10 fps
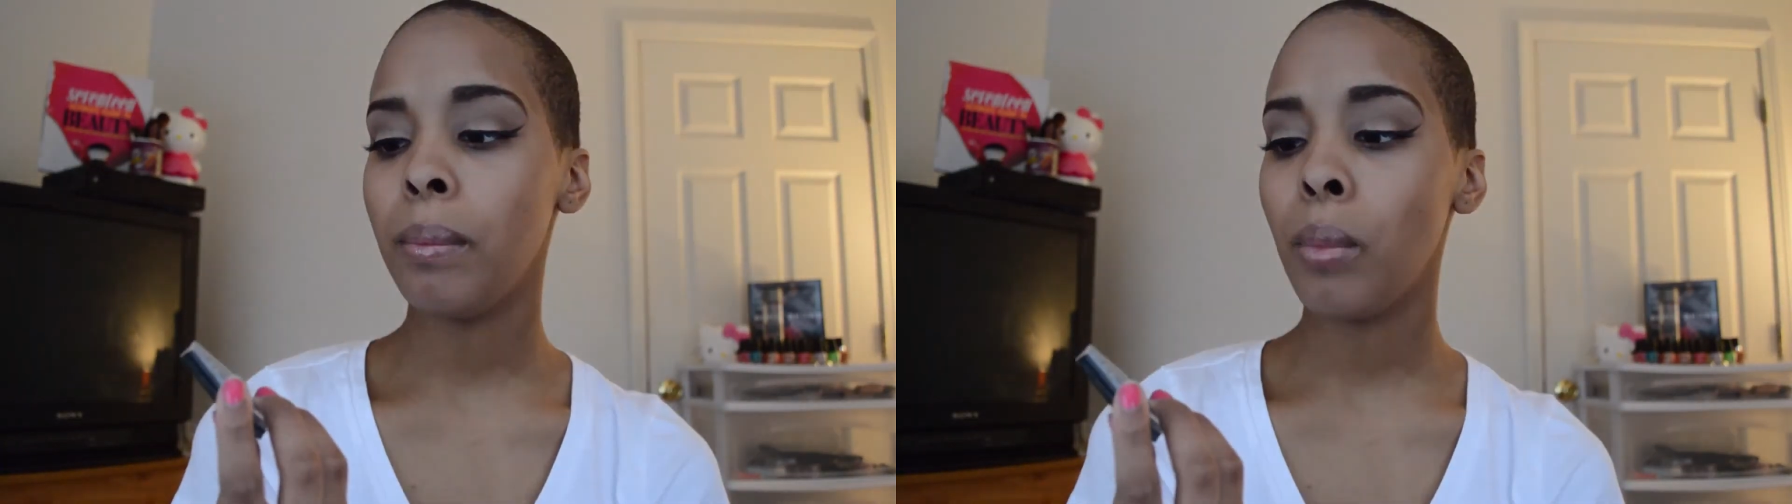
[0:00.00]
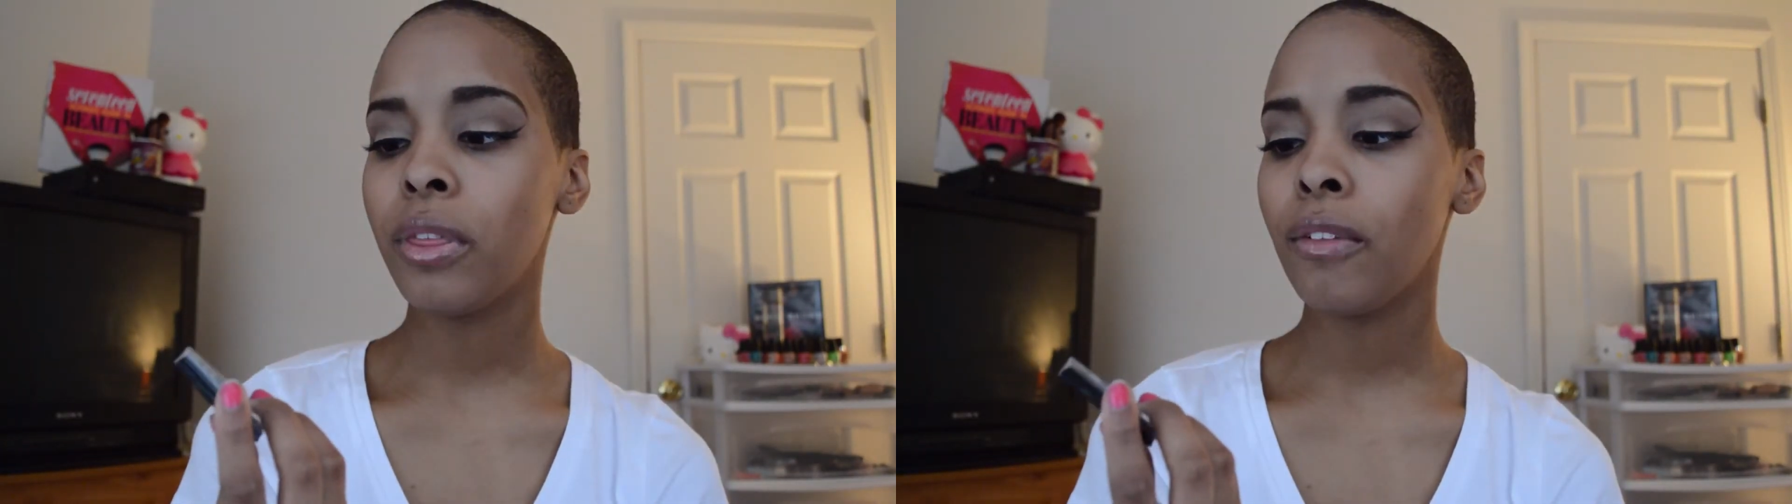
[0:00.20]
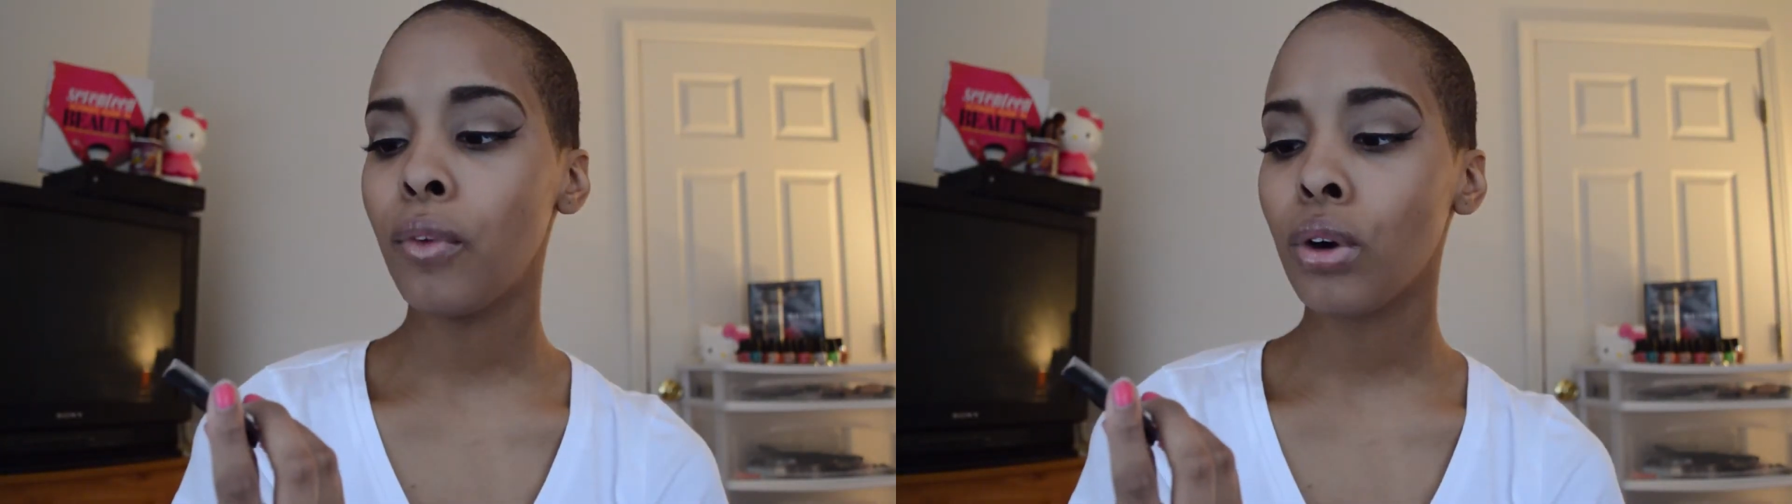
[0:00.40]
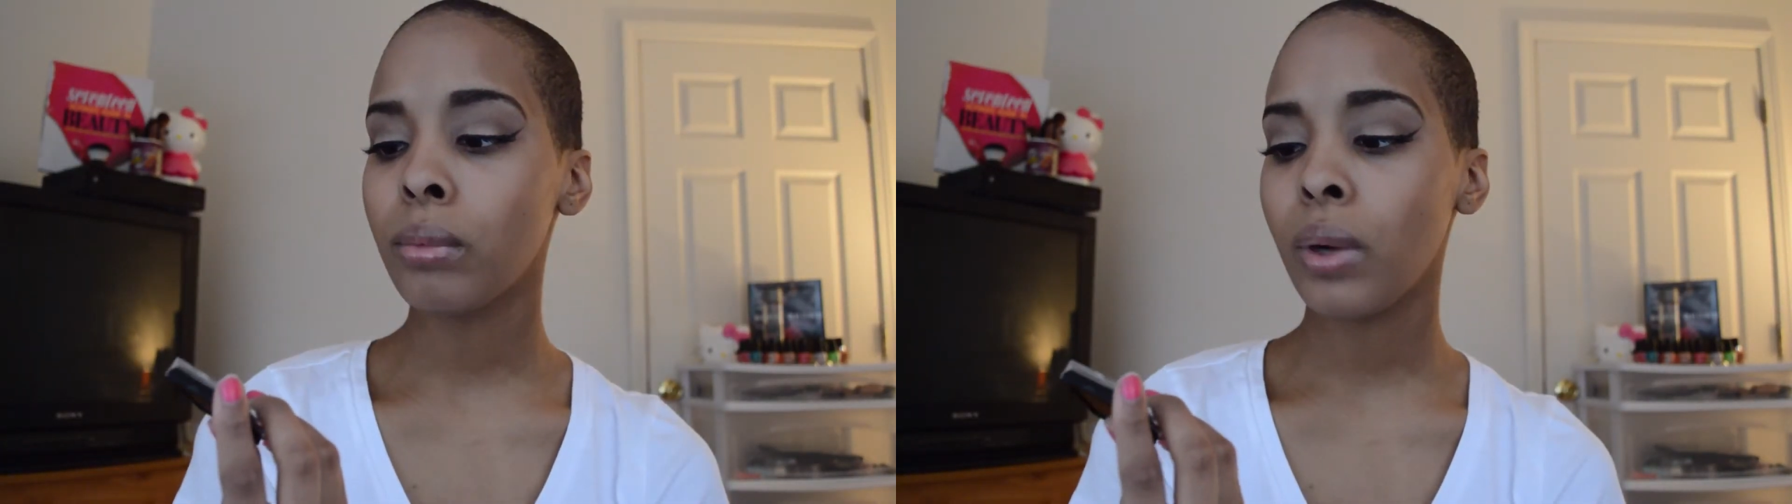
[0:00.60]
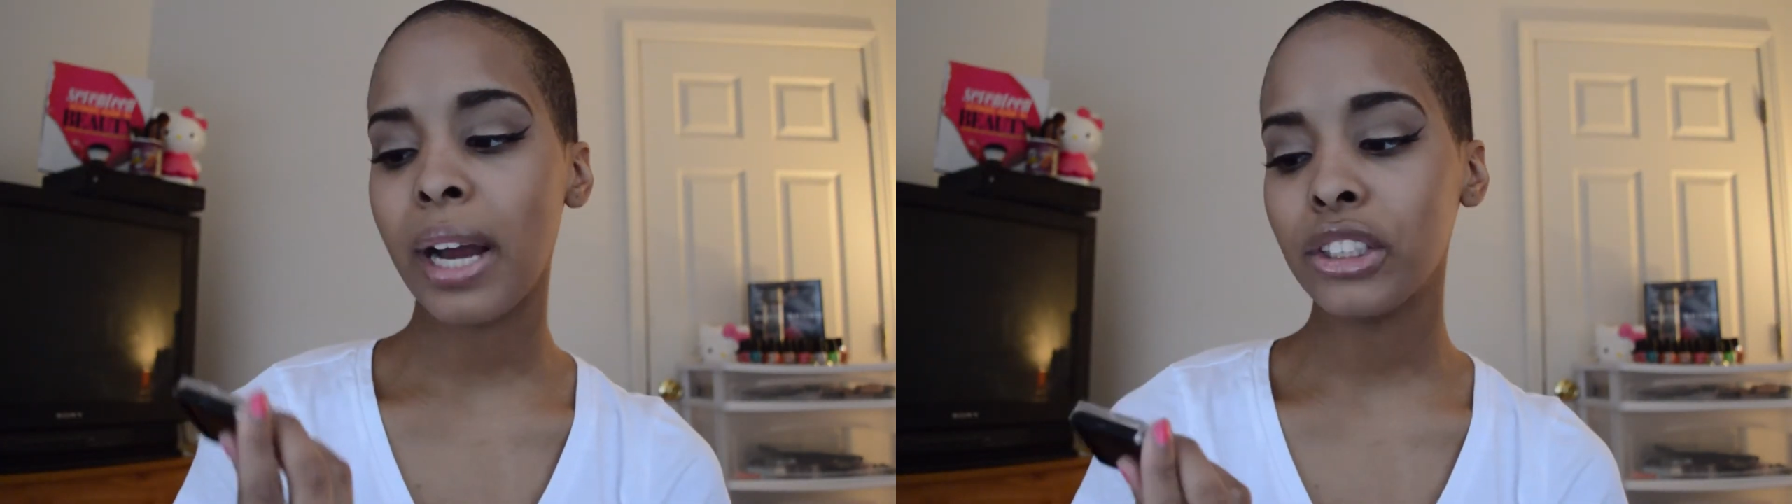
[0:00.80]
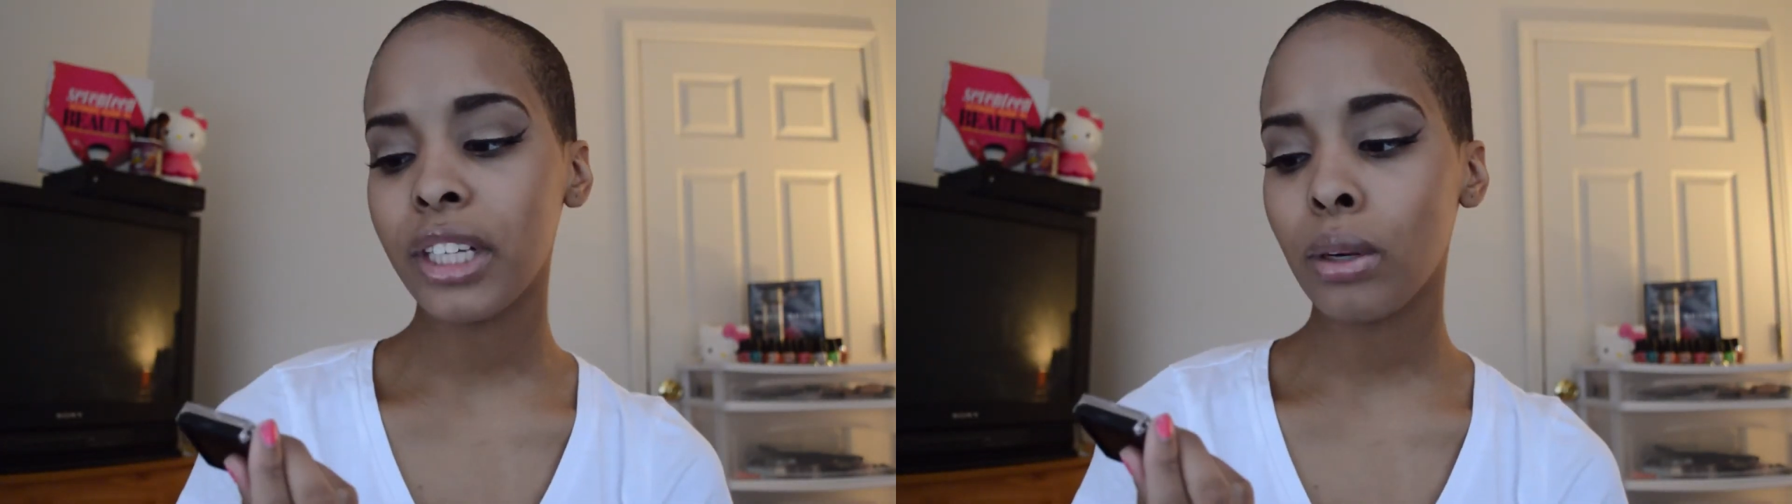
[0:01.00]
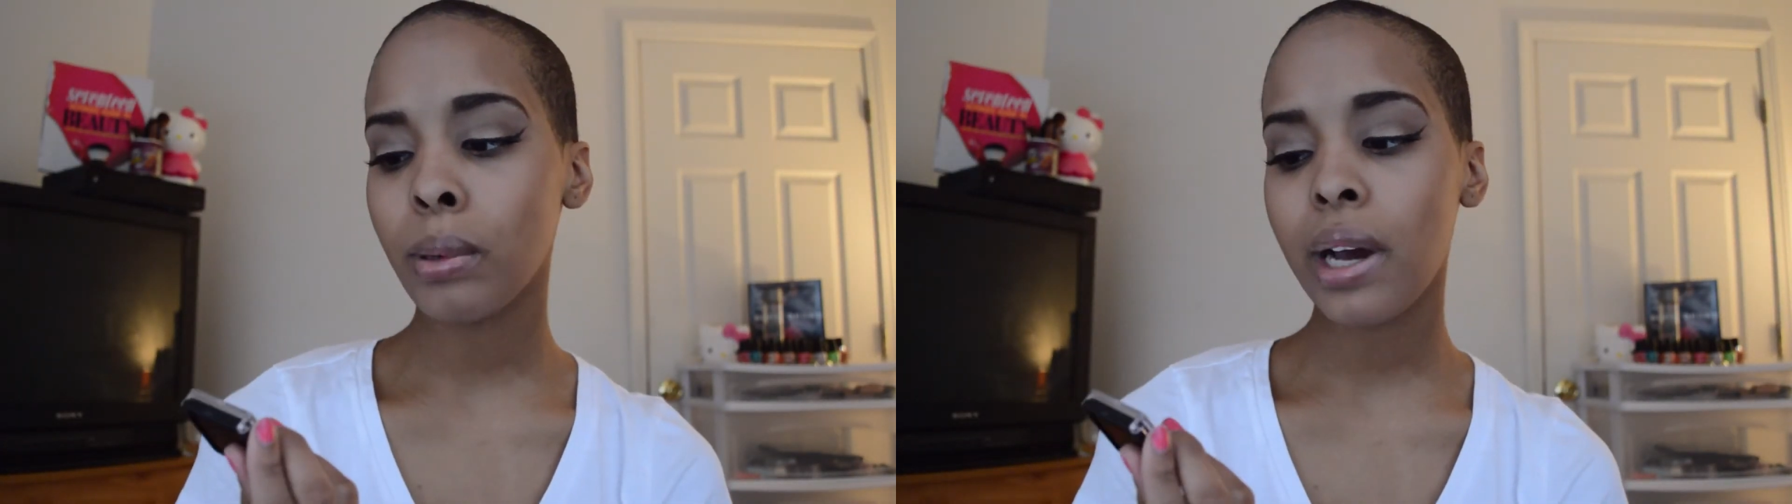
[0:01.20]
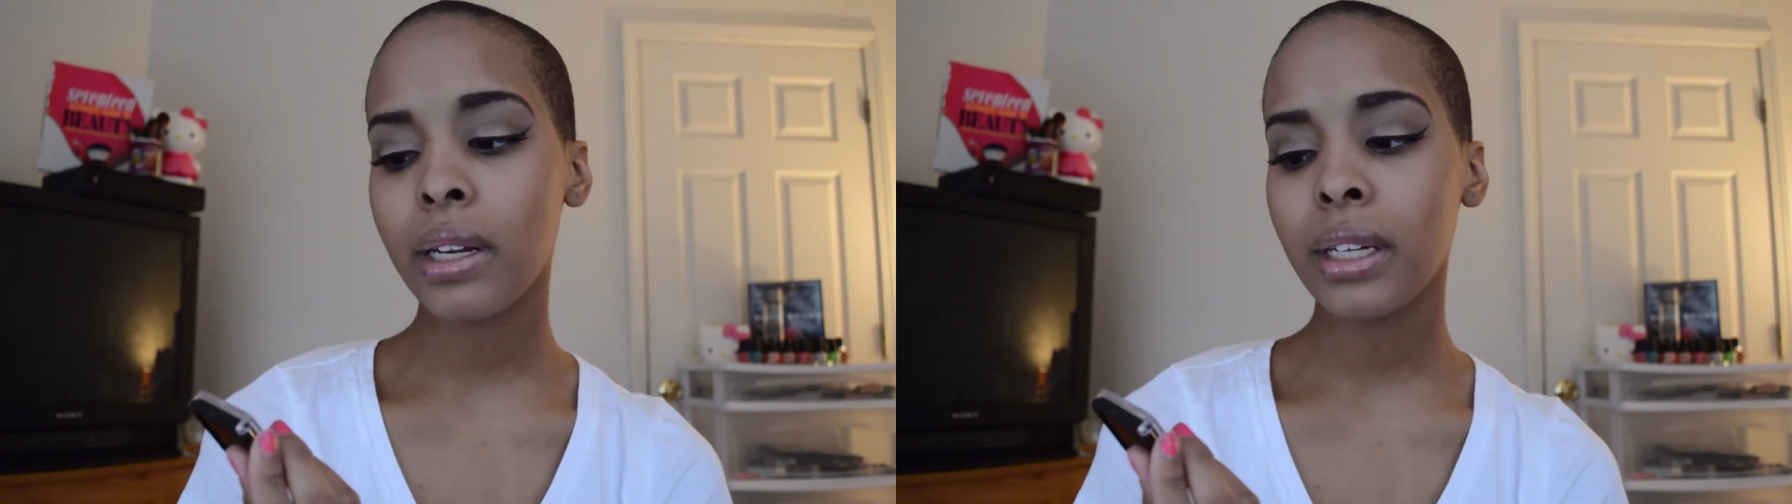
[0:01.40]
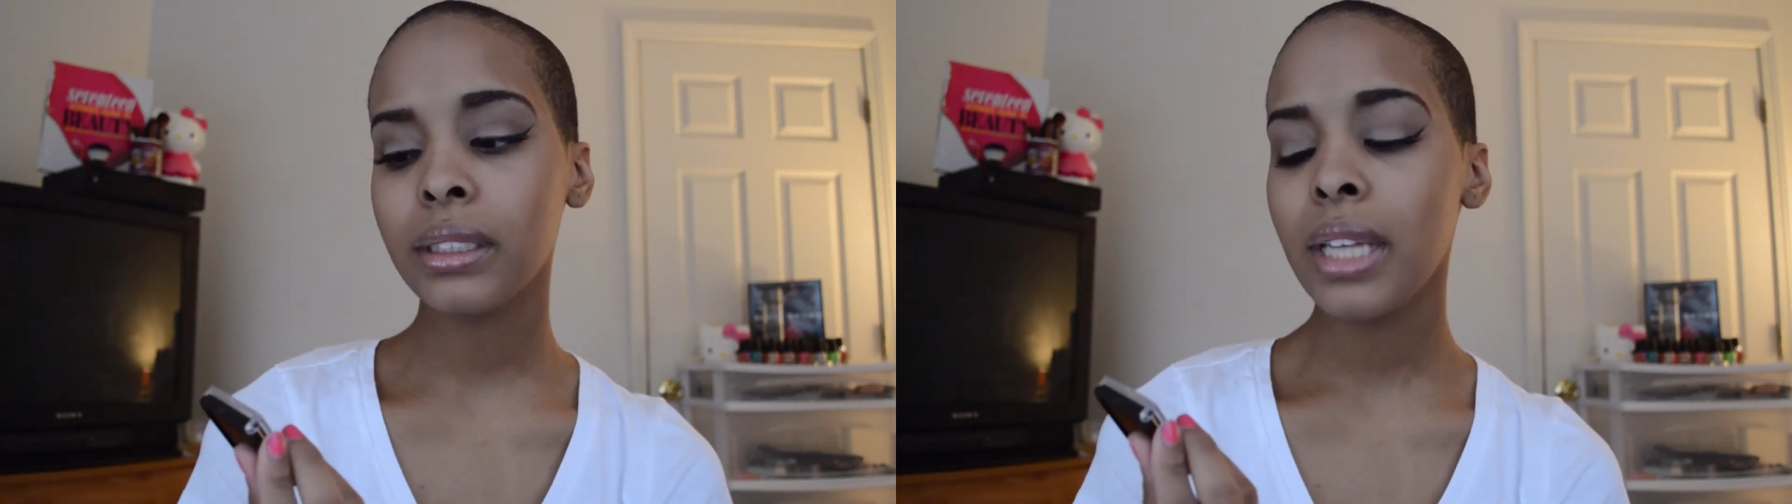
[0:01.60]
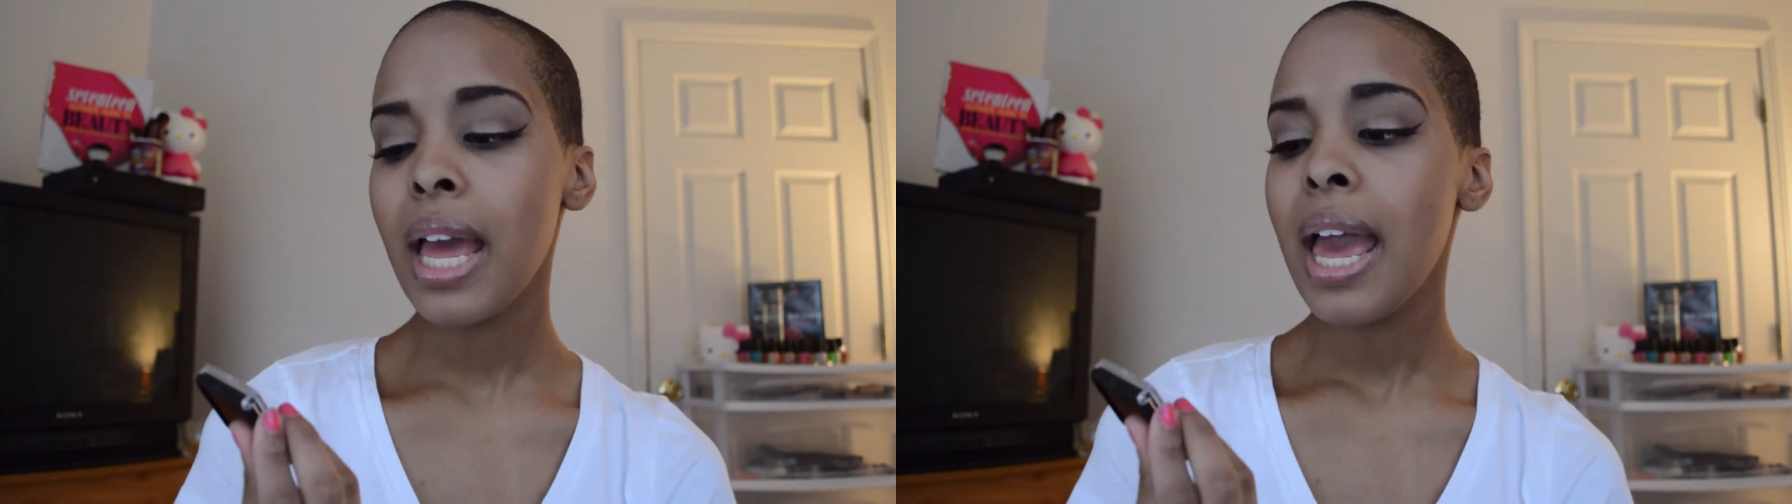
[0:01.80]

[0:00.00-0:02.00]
affordable eyeshadow products